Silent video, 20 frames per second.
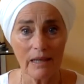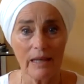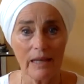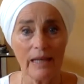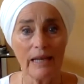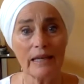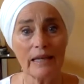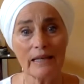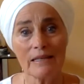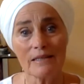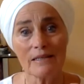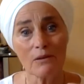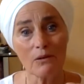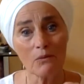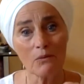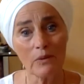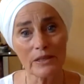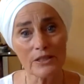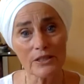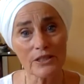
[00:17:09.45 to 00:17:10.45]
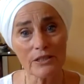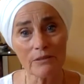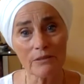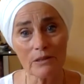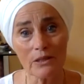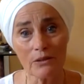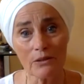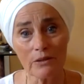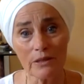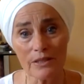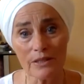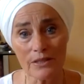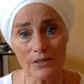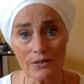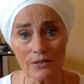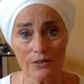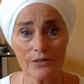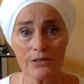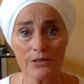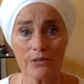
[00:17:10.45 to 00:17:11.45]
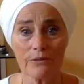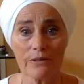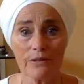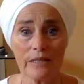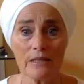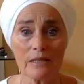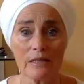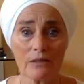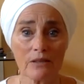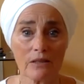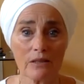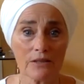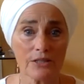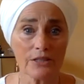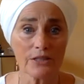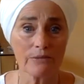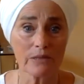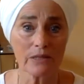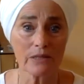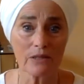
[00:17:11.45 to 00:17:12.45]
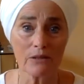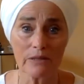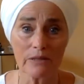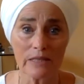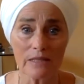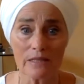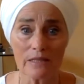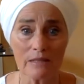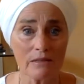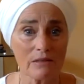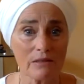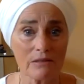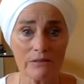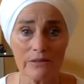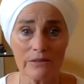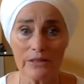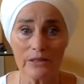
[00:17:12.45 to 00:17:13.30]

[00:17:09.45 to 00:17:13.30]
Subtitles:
And when she would go into surgeries, or she would go into,